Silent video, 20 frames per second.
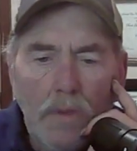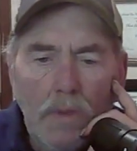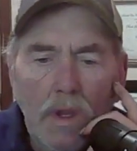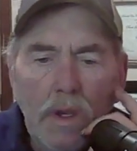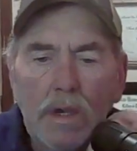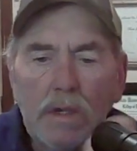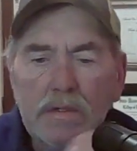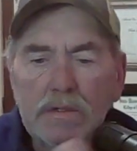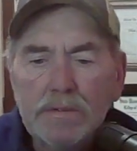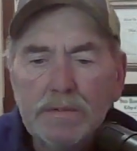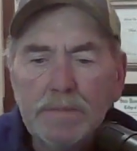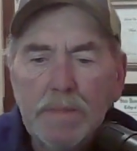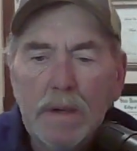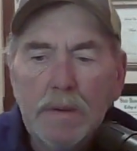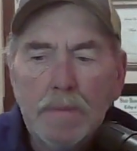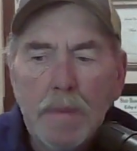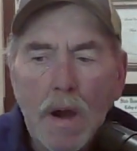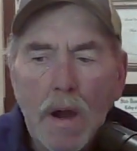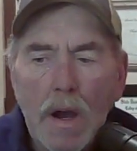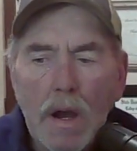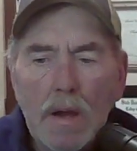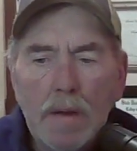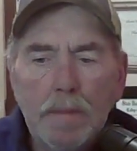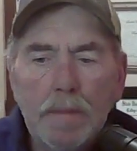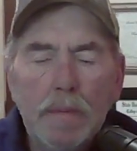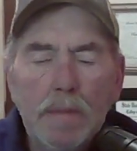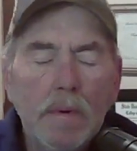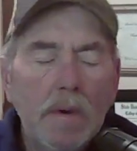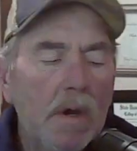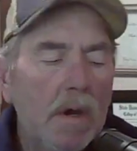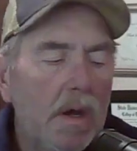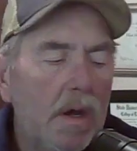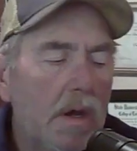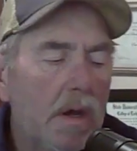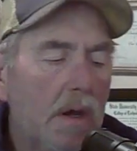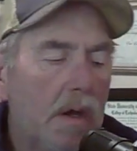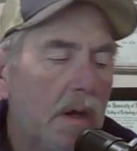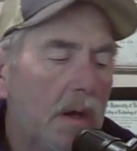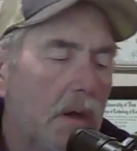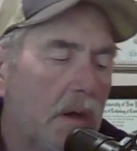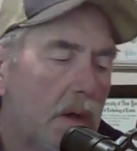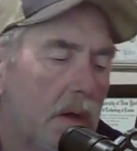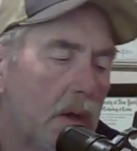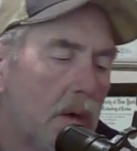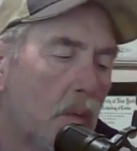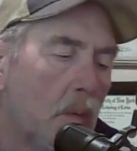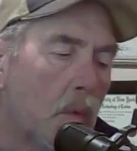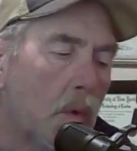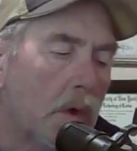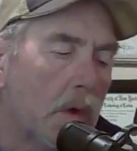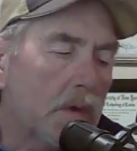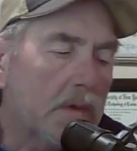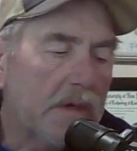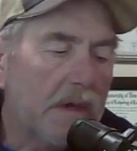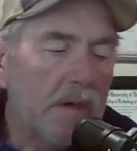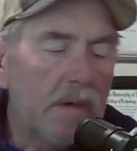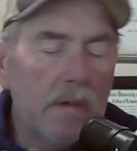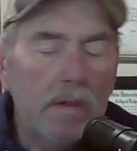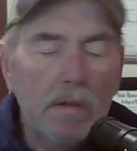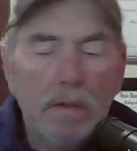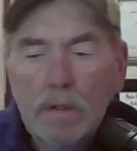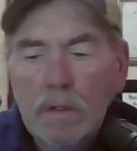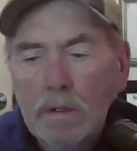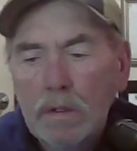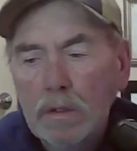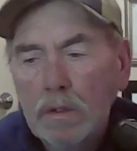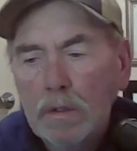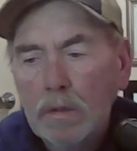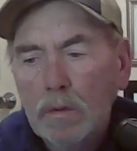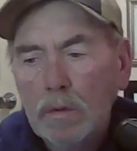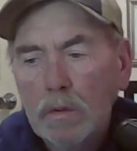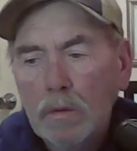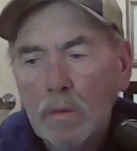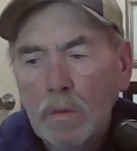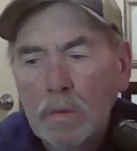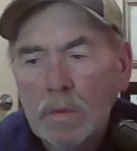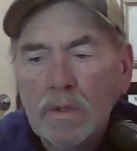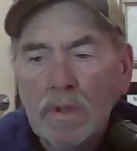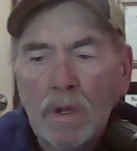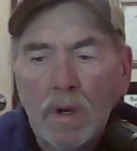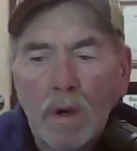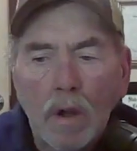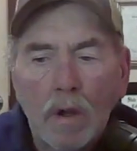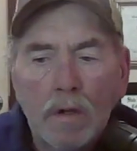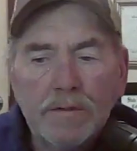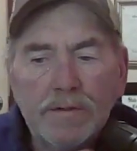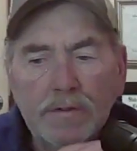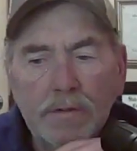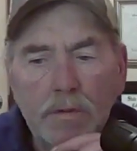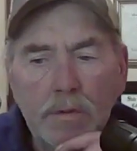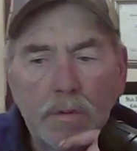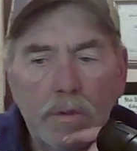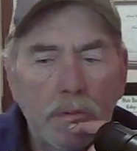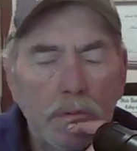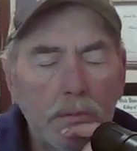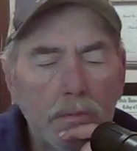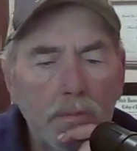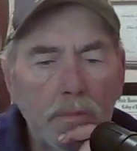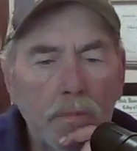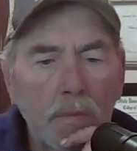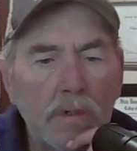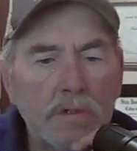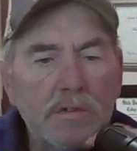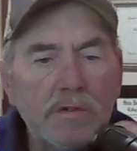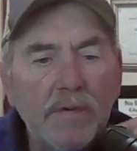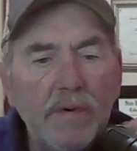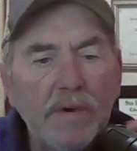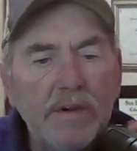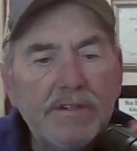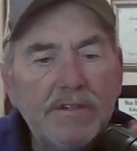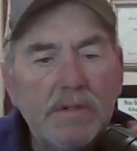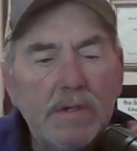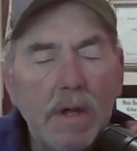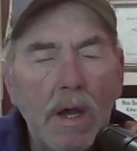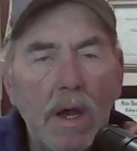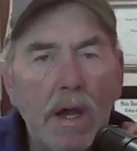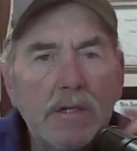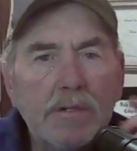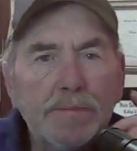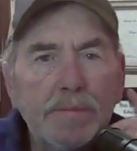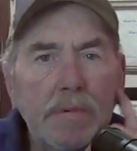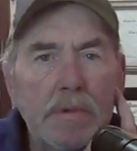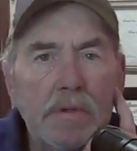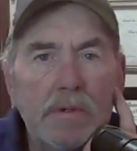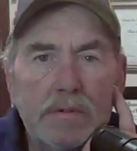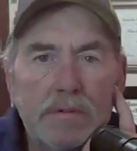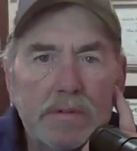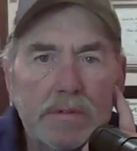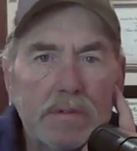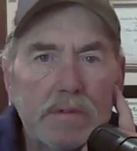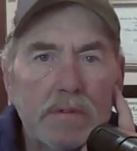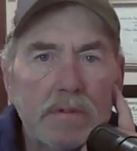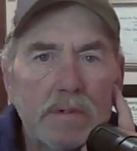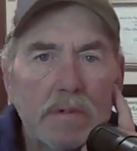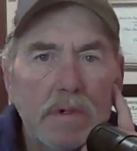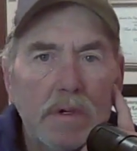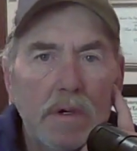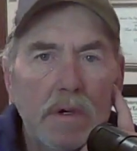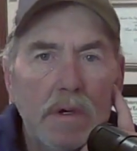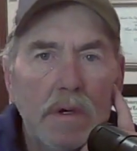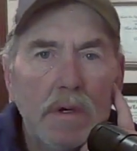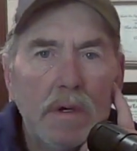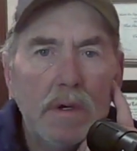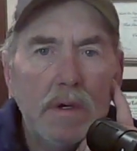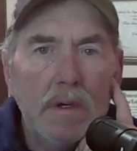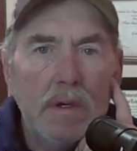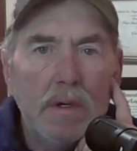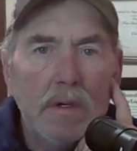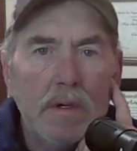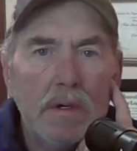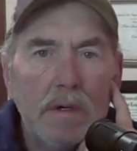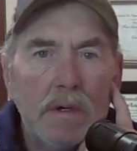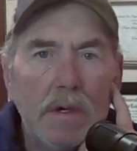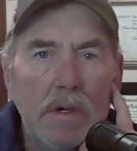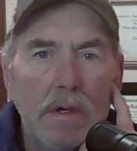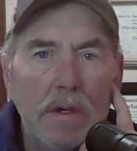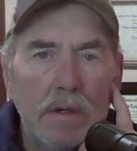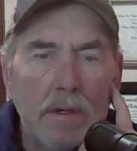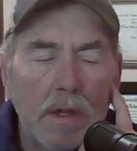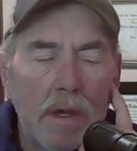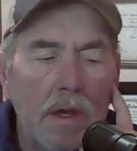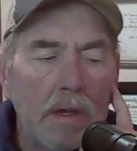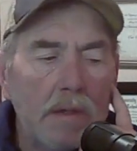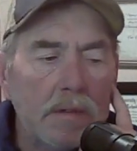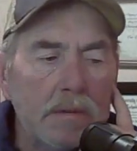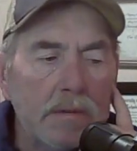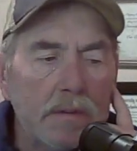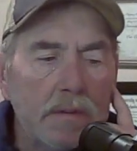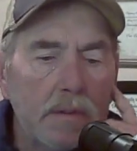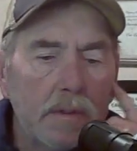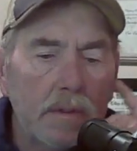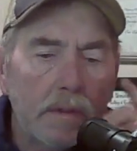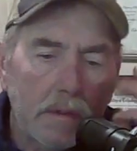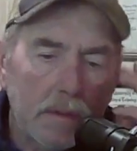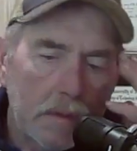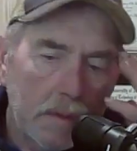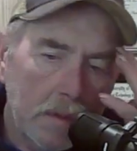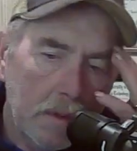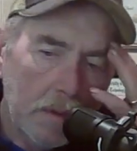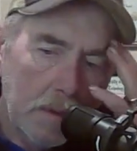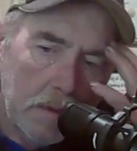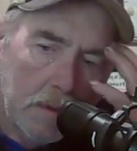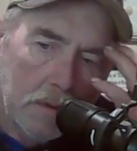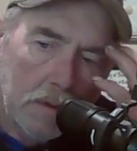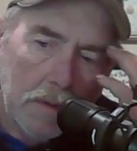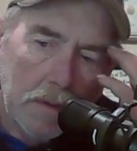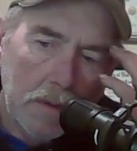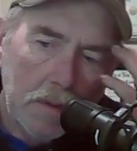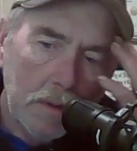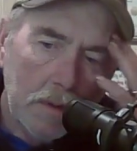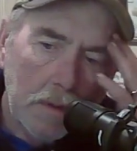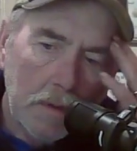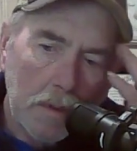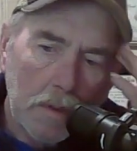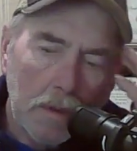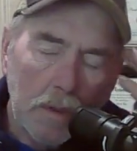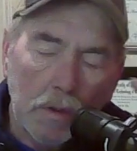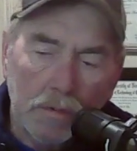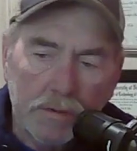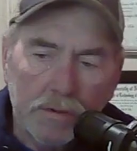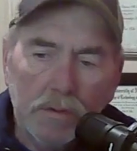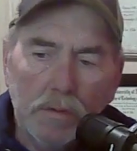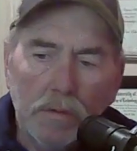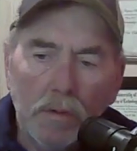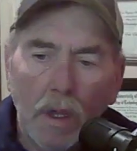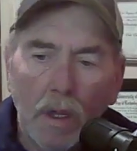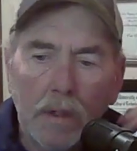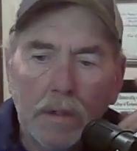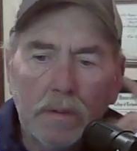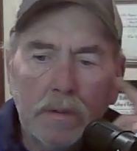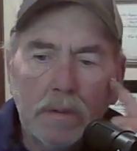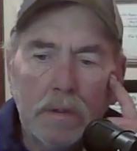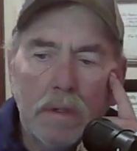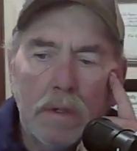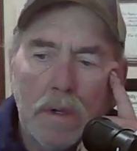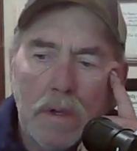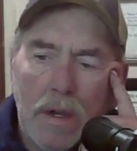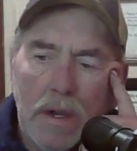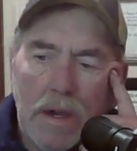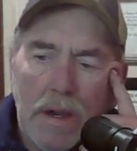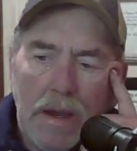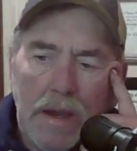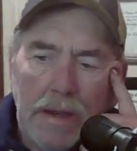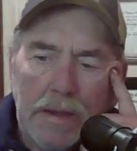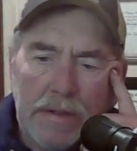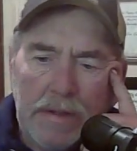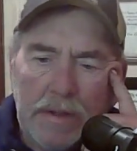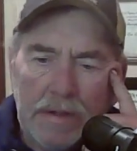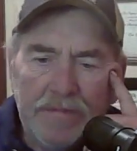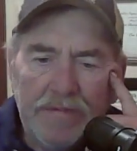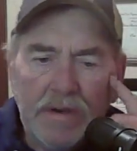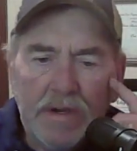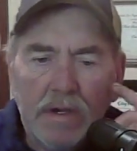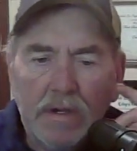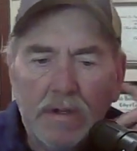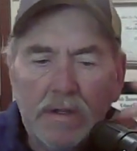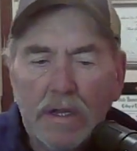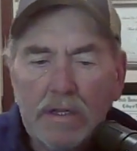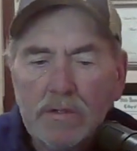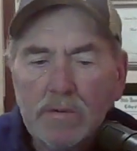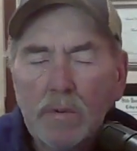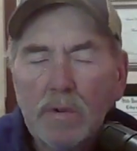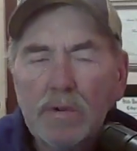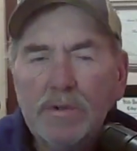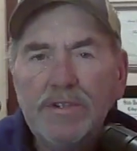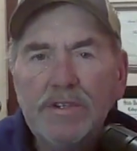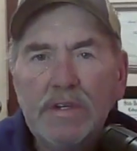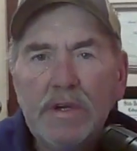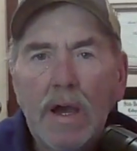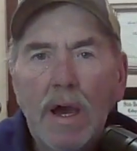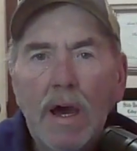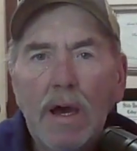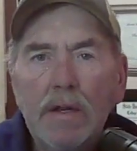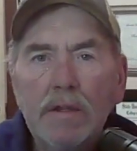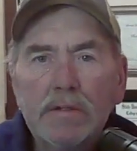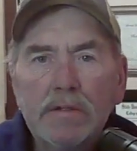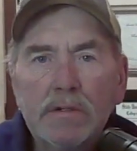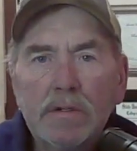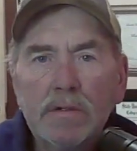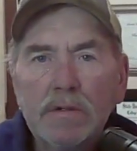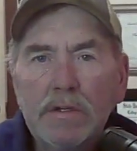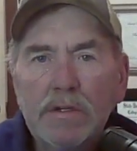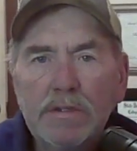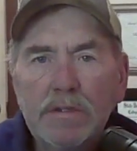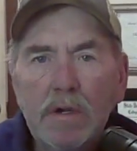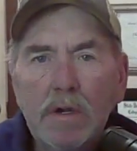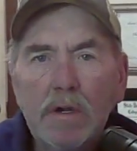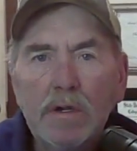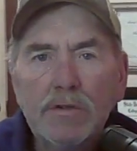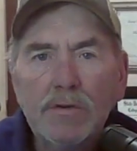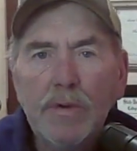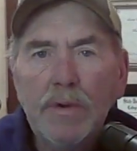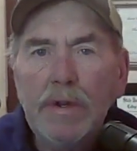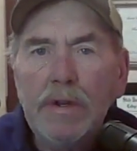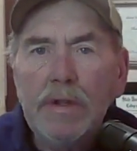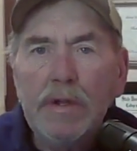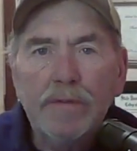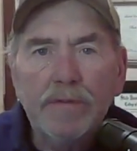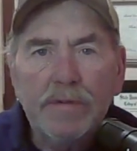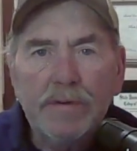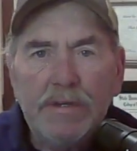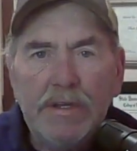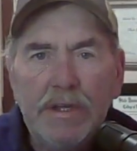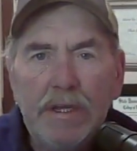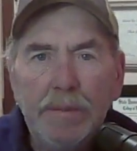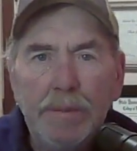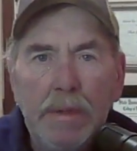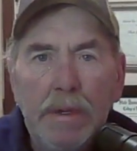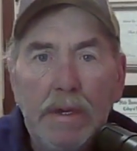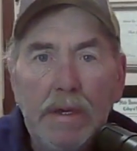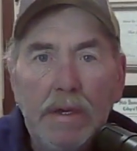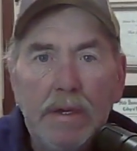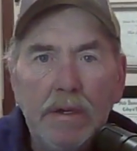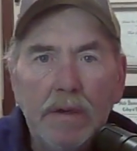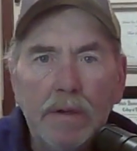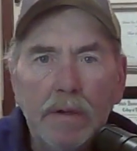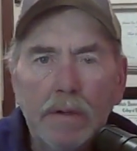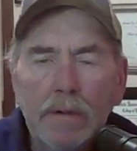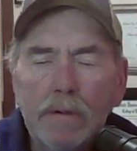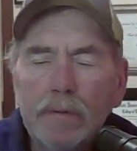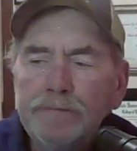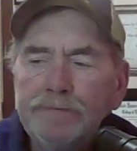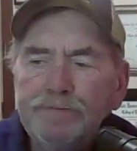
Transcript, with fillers: because my mom worked at one of the larger reservation hospitals in Lawton, close to Lawton, and they figured that's where she got it. So they started treating her for TB, you know.